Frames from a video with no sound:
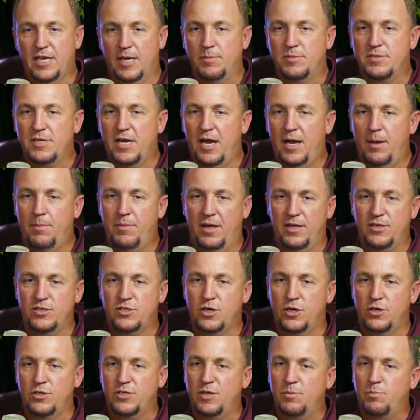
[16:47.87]
time, that
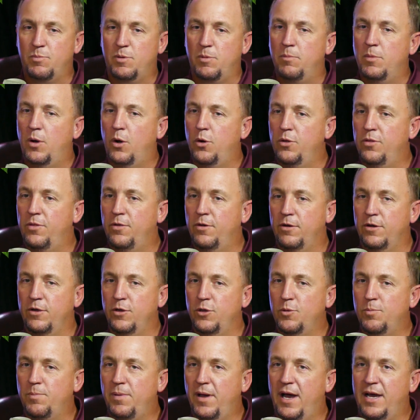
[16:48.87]
church had promoted their
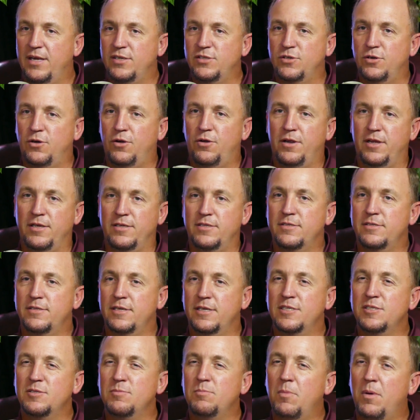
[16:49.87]
youth pastor on a
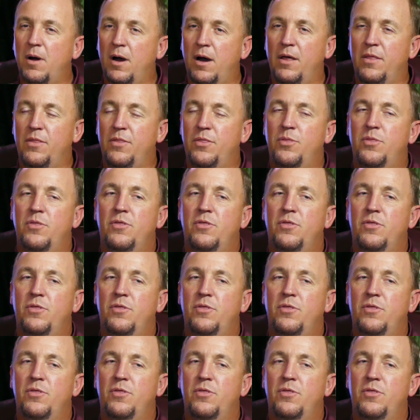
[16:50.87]
6-month